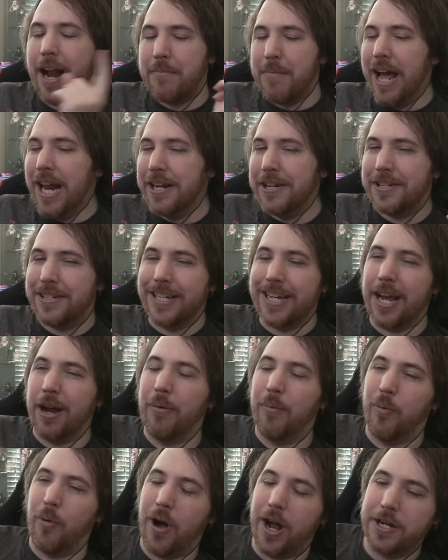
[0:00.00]
I managed to
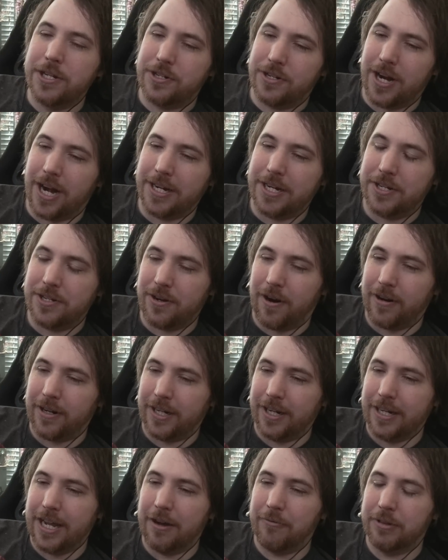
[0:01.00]
get one shiny
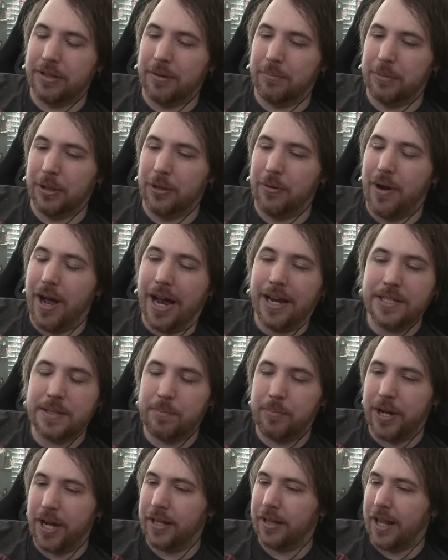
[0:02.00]
Charcadet with the blue
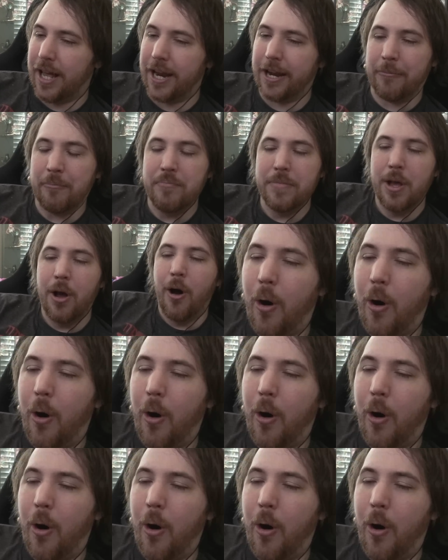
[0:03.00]
eyes, but like,